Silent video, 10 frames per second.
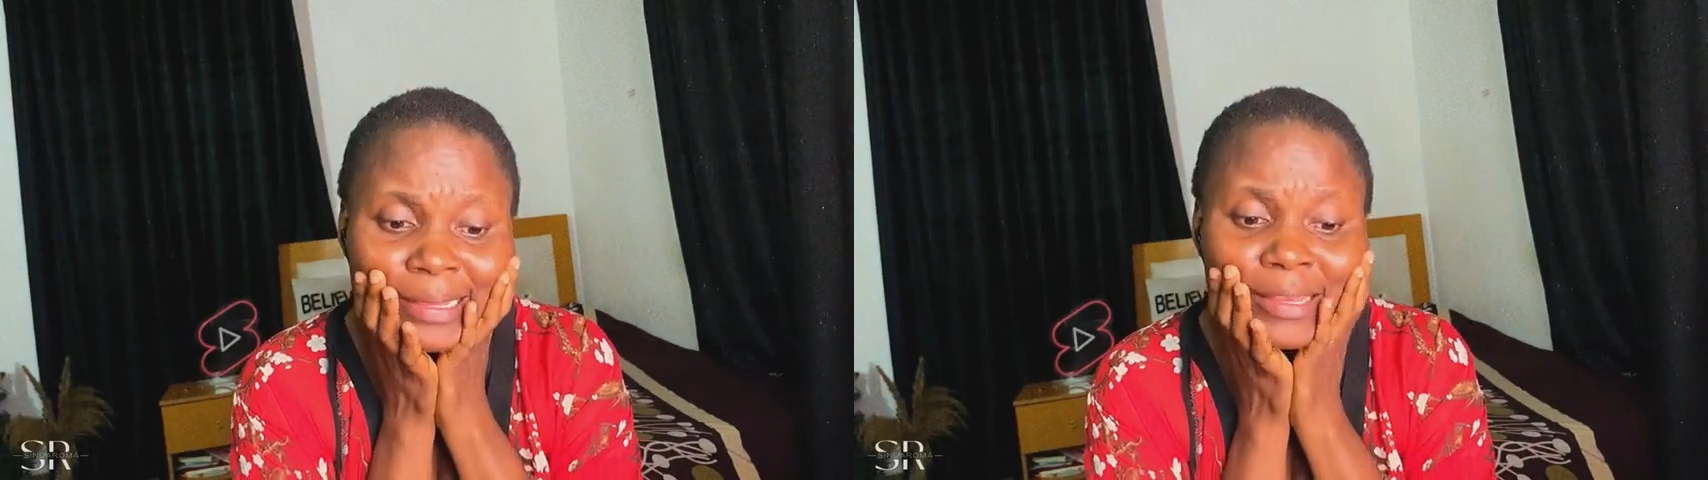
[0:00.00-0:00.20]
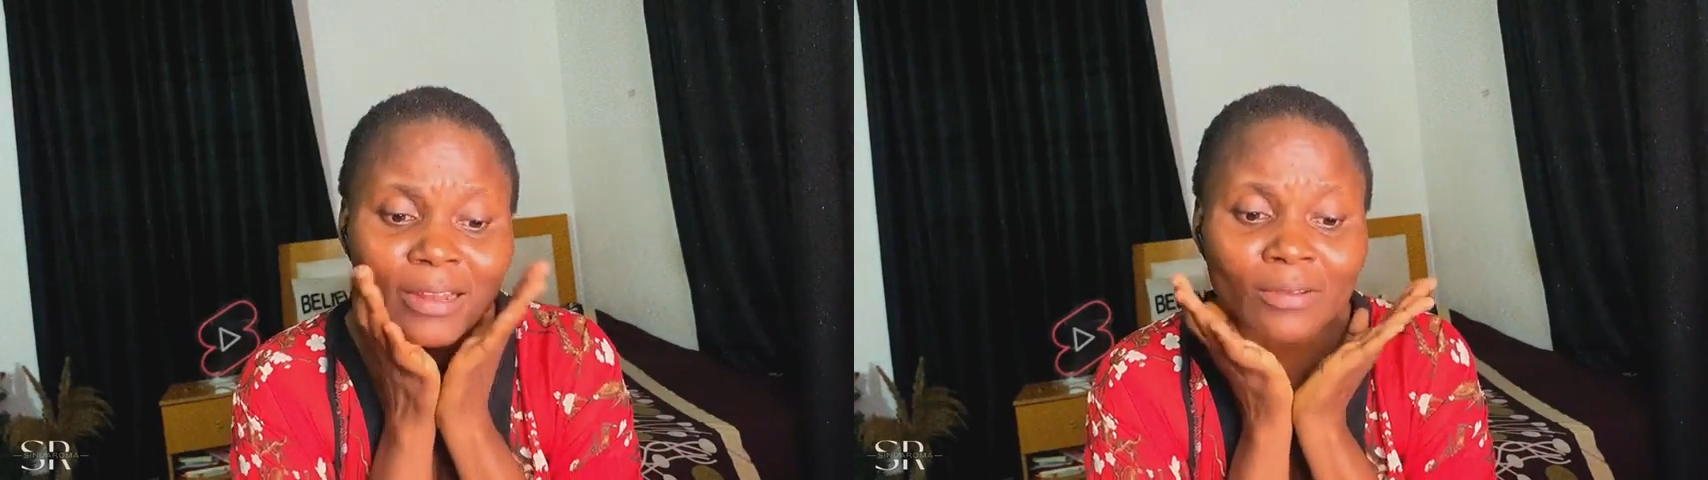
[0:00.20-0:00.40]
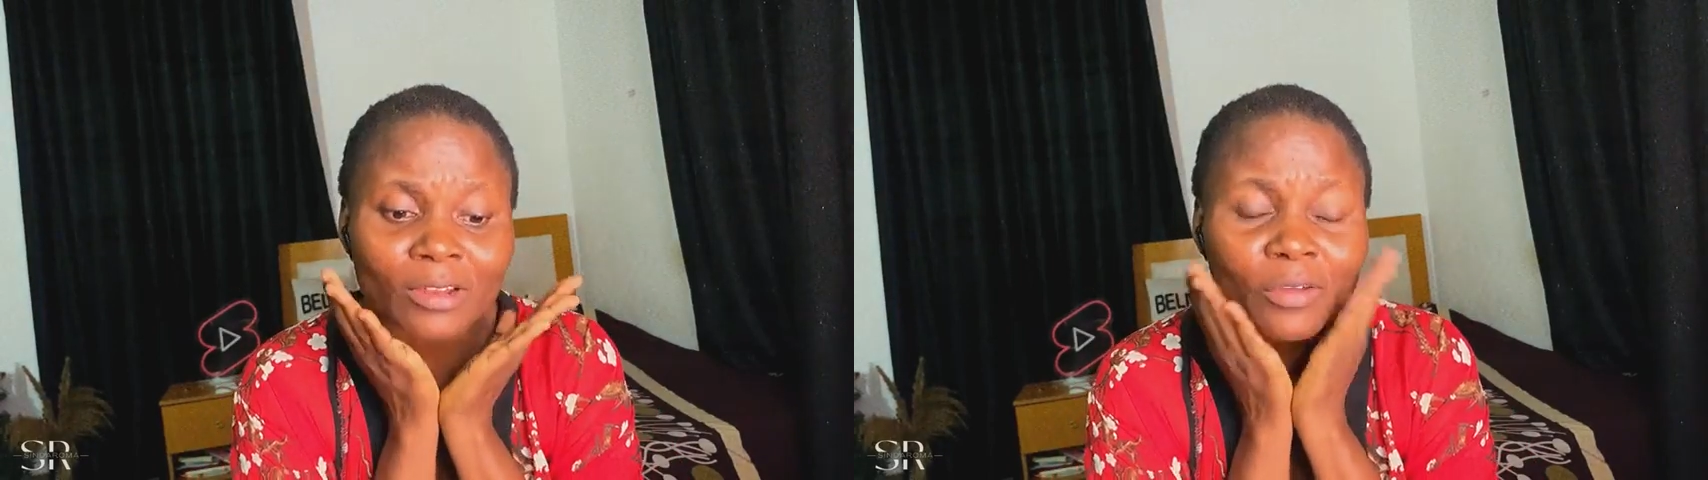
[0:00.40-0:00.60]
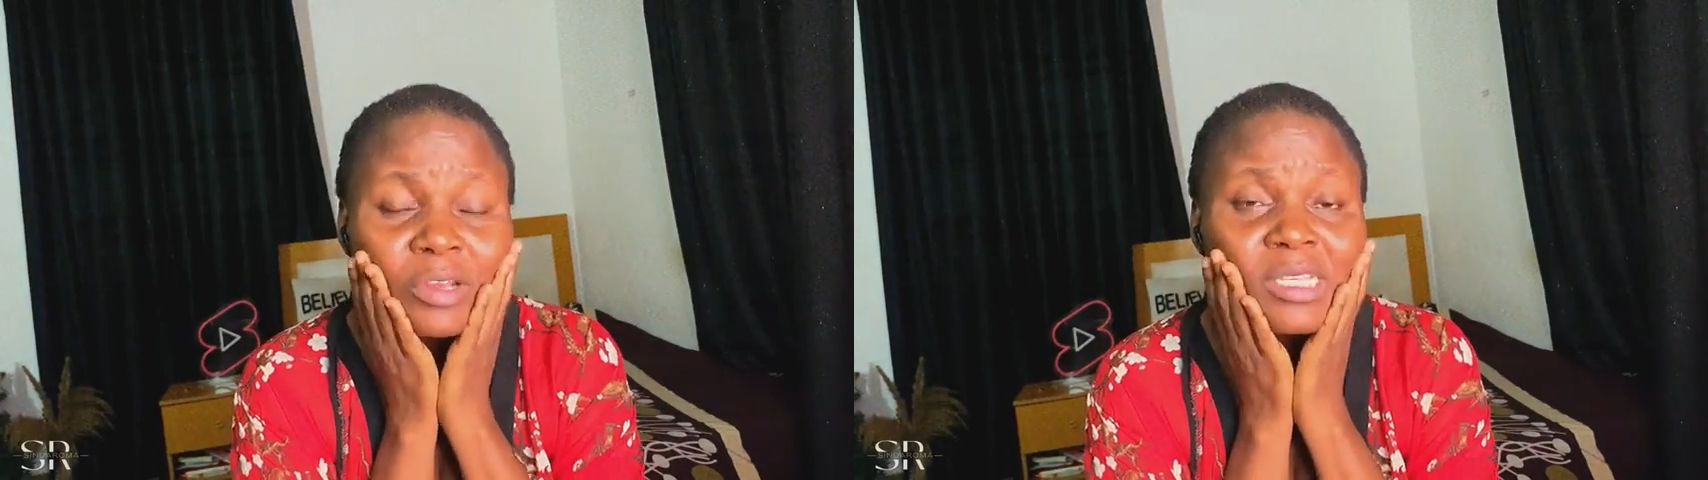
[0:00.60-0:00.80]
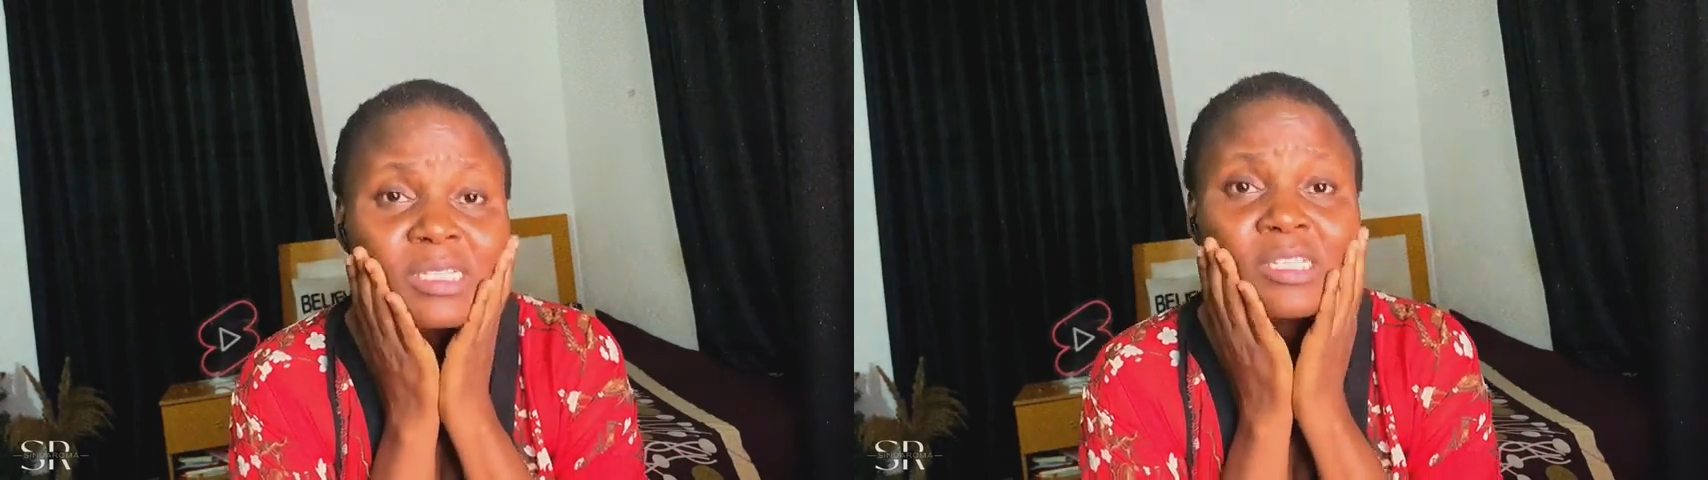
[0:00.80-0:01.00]
the
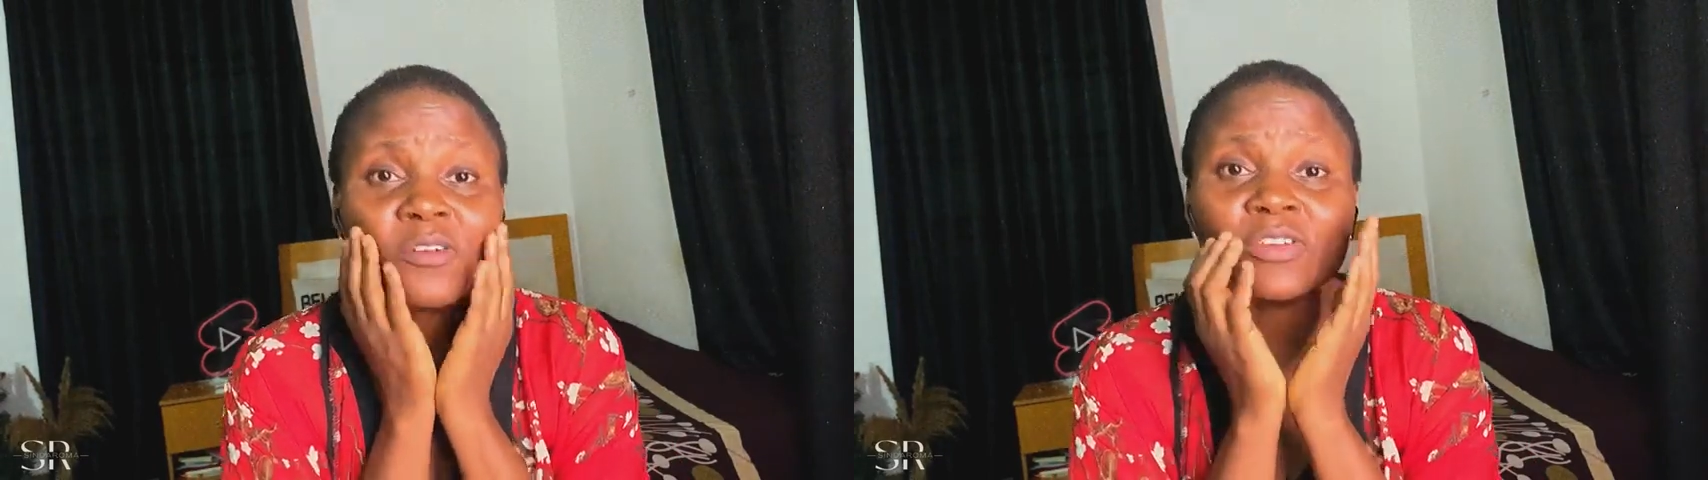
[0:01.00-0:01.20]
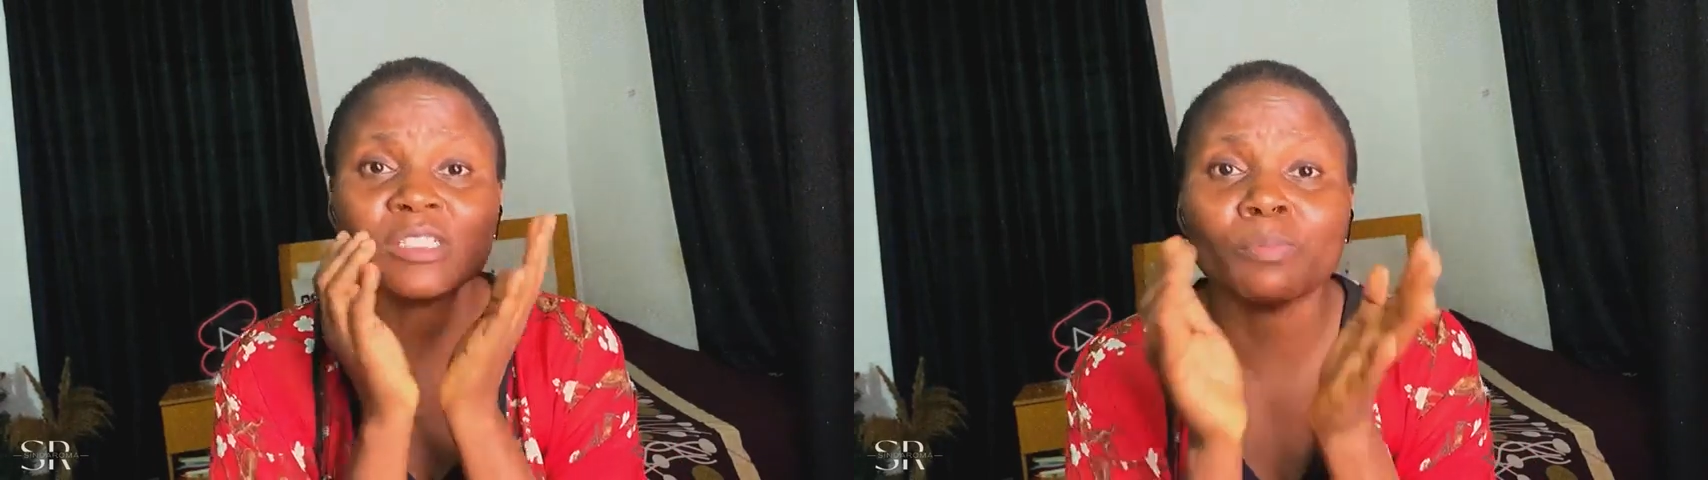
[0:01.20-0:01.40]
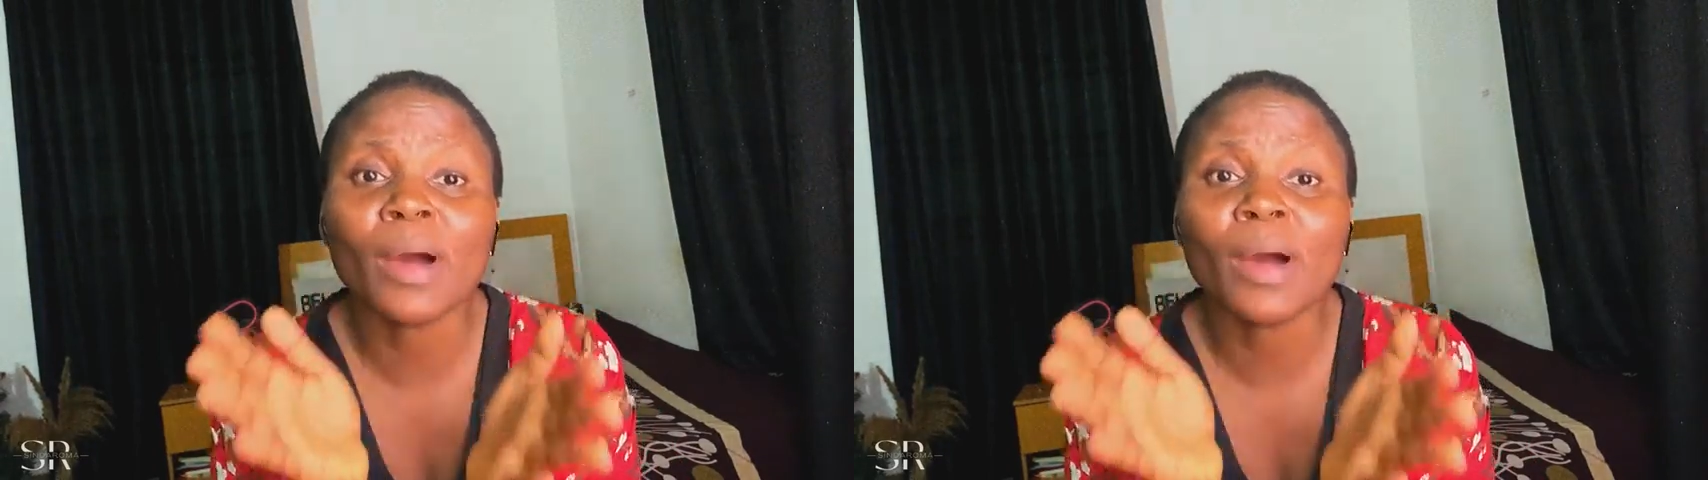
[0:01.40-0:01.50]
lyrics itself is